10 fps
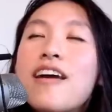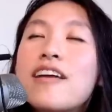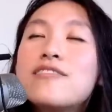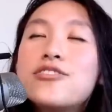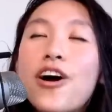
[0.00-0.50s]

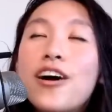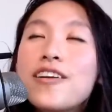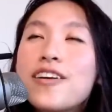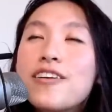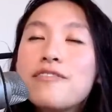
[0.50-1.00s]
and
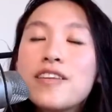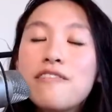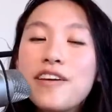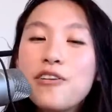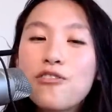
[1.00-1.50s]
daughter of
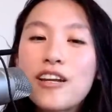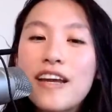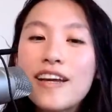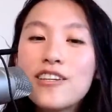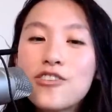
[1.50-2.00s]
living
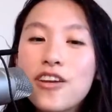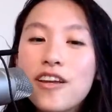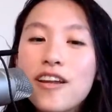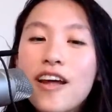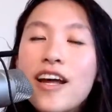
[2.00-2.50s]
creation,